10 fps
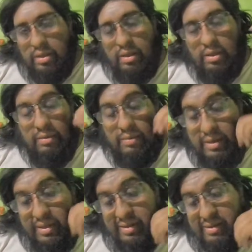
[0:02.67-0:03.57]
hello
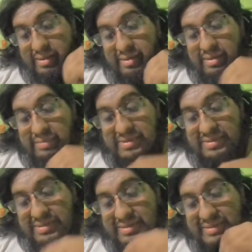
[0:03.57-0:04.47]
everybody. Let's
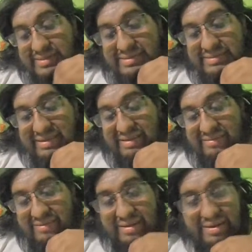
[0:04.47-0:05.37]
see if we are